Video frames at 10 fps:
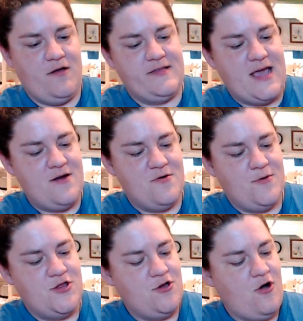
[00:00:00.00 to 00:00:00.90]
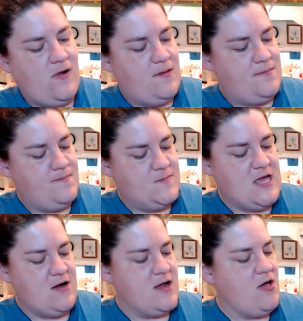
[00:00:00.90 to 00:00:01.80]
I don't know what you call them.
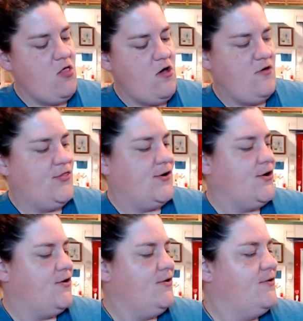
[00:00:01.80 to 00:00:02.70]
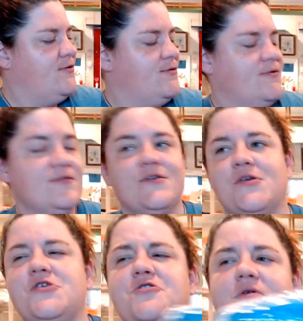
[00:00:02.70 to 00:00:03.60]
Terry cloth or
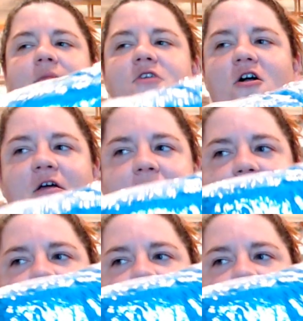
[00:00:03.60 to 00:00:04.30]
you know what I'm talking about.